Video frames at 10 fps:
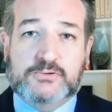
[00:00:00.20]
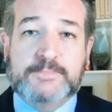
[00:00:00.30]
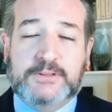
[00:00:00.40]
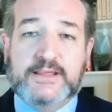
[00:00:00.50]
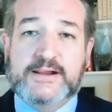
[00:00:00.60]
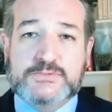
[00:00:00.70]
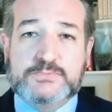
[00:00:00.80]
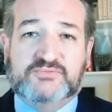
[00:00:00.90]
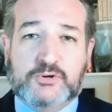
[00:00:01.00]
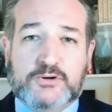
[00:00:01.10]
players
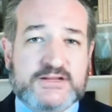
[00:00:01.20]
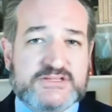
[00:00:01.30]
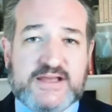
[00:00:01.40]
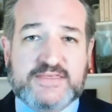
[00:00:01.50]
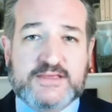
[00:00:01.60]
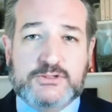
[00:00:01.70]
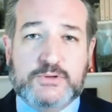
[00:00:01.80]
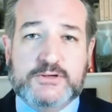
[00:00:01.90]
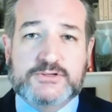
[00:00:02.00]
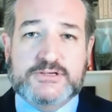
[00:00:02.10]
before us, I think
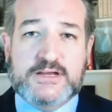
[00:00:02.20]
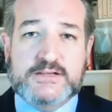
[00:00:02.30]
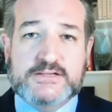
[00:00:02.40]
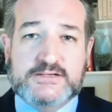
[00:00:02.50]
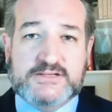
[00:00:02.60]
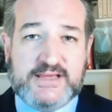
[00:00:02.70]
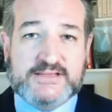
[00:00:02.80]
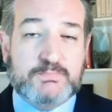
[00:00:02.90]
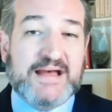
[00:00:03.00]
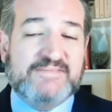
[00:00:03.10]
Twitter's conduct has
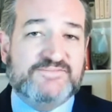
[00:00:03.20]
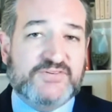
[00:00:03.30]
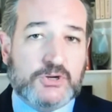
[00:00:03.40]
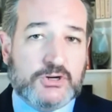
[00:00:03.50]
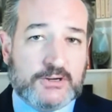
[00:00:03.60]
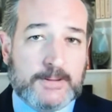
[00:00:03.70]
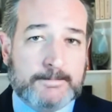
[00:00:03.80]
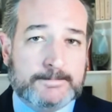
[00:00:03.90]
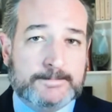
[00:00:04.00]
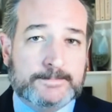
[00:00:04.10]
by far
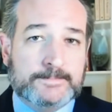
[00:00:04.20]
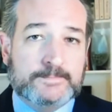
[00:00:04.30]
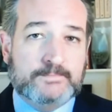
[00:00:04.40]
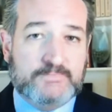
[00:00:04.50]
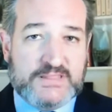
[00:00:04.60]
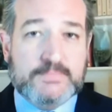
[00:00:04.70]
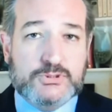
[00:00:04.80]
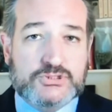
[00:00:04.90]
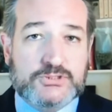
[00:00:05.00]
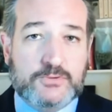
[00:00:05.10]
been the
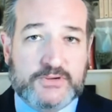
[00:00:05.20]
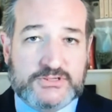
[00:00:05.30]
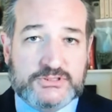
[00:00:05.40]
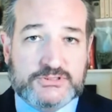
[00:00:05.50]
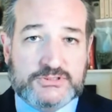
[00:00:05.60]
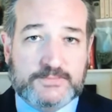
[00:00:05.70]
most egregious.